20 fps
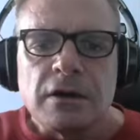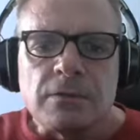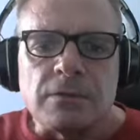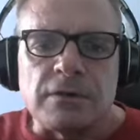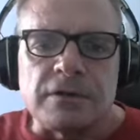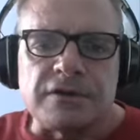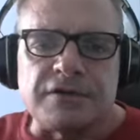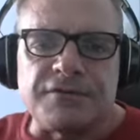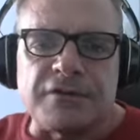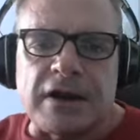
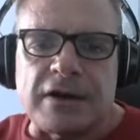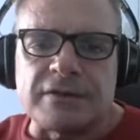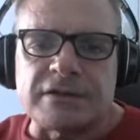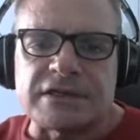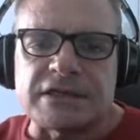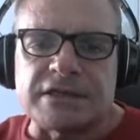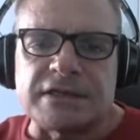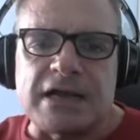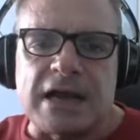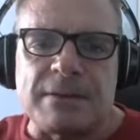where the
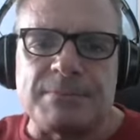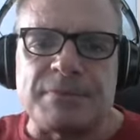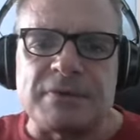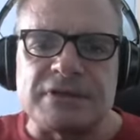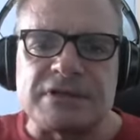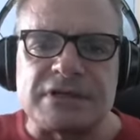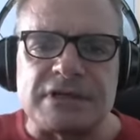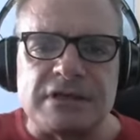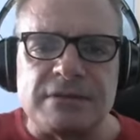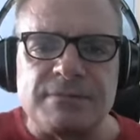virus had not been
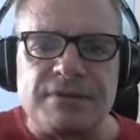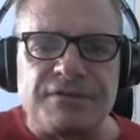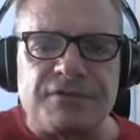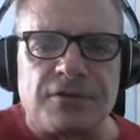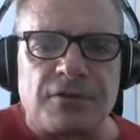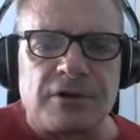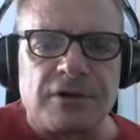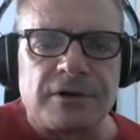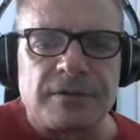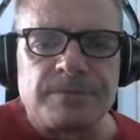seen
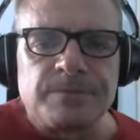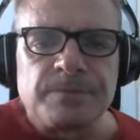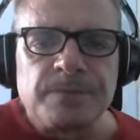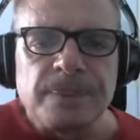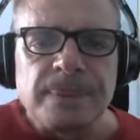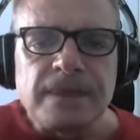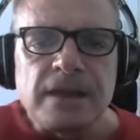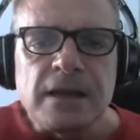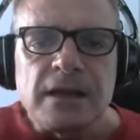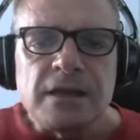before.
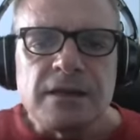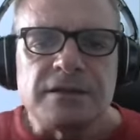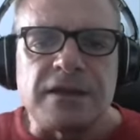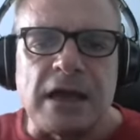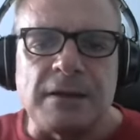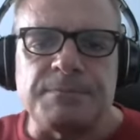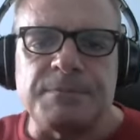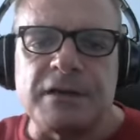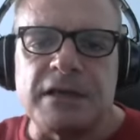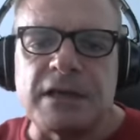
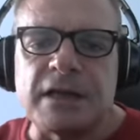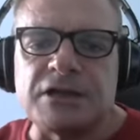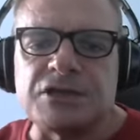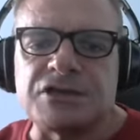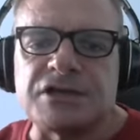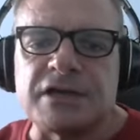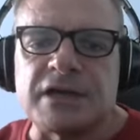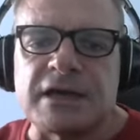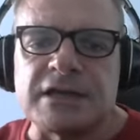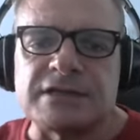That
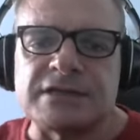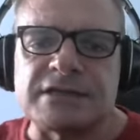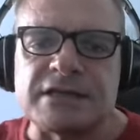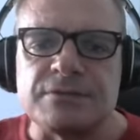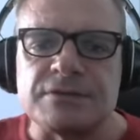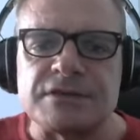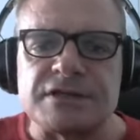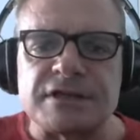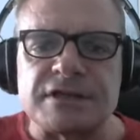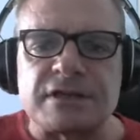PHEIC
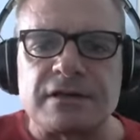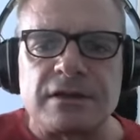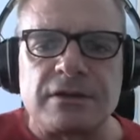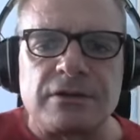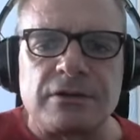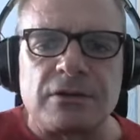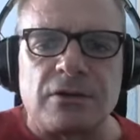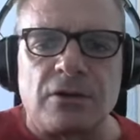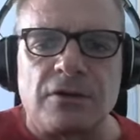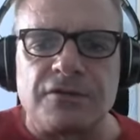was
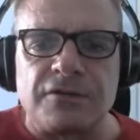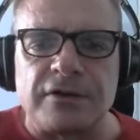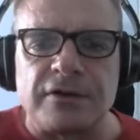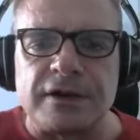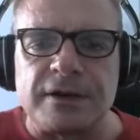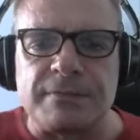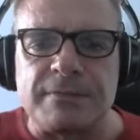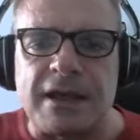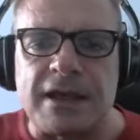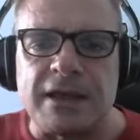declared over
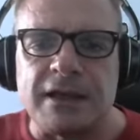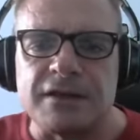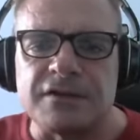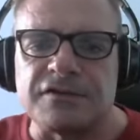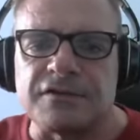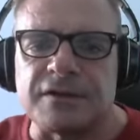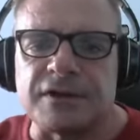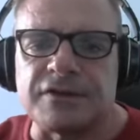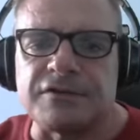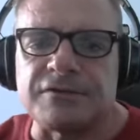in May
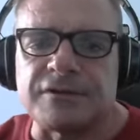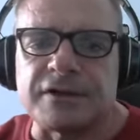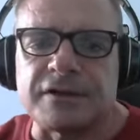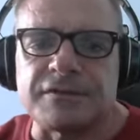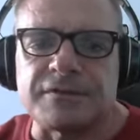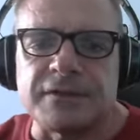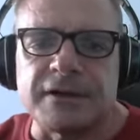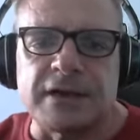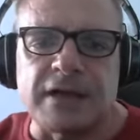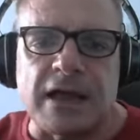
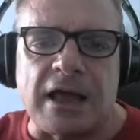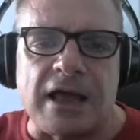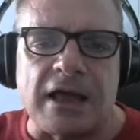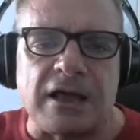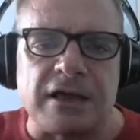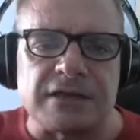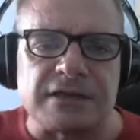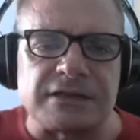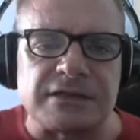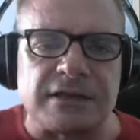2023
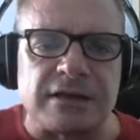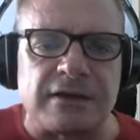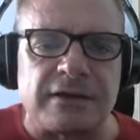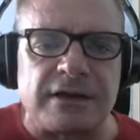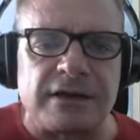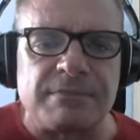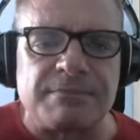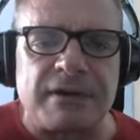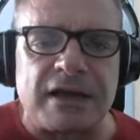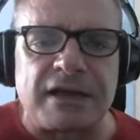as there
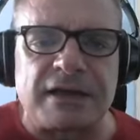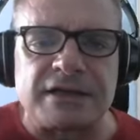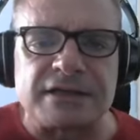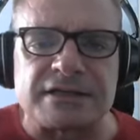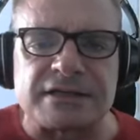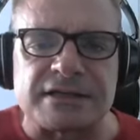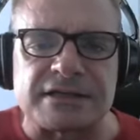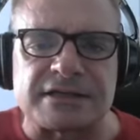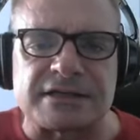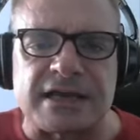had been a
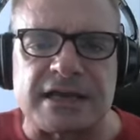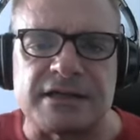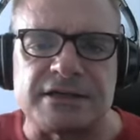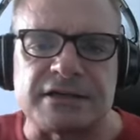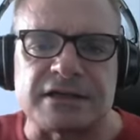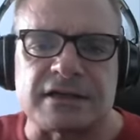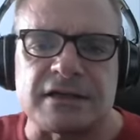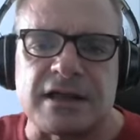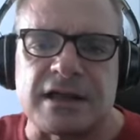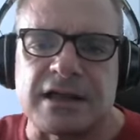sustained
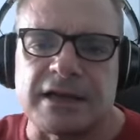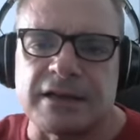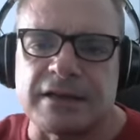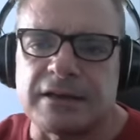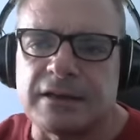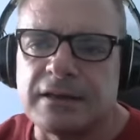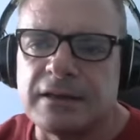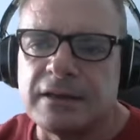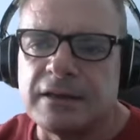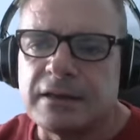decline
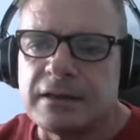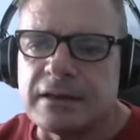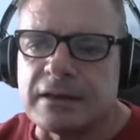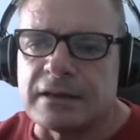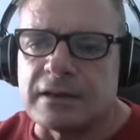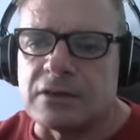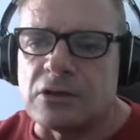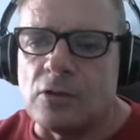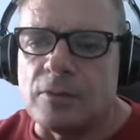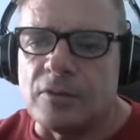
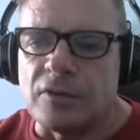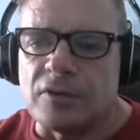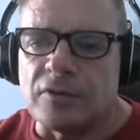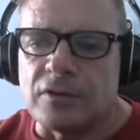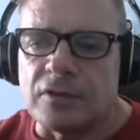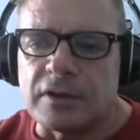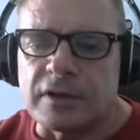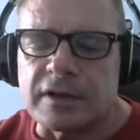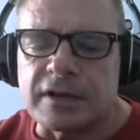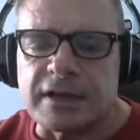in global
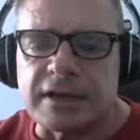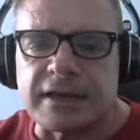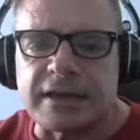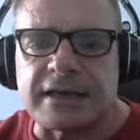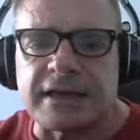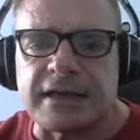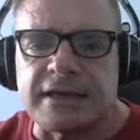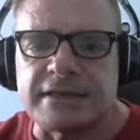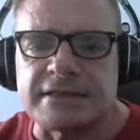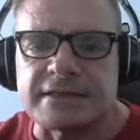
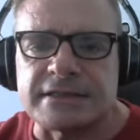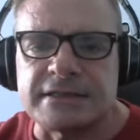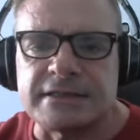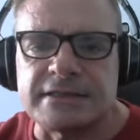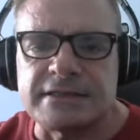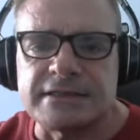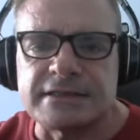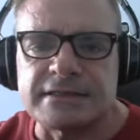cases.